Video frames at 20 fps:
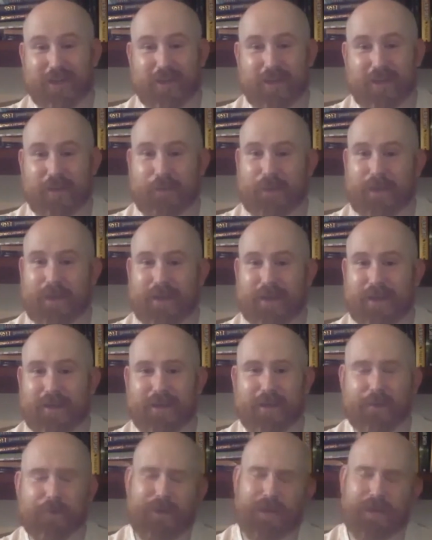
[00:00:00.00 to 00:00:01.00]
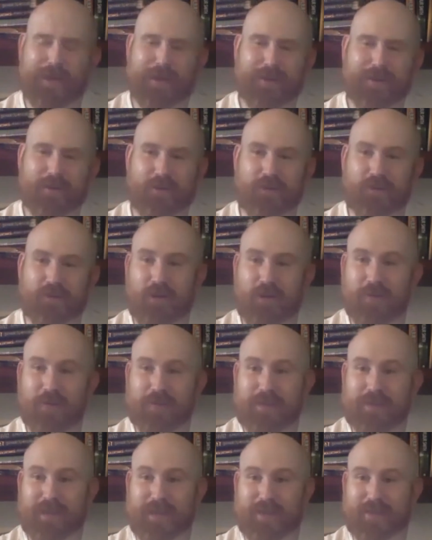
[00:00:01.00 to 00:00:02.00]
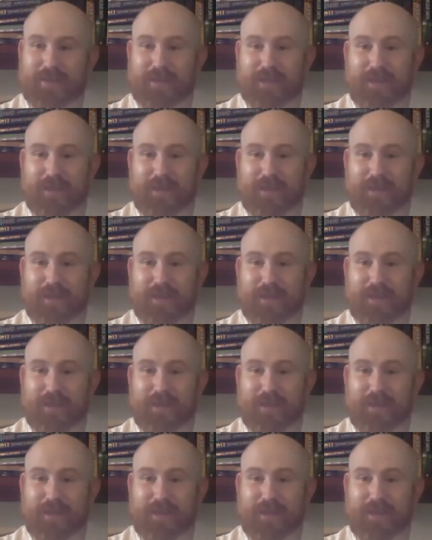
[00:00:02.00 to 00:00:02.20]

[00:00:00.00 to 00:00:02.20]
a bit like your driving test.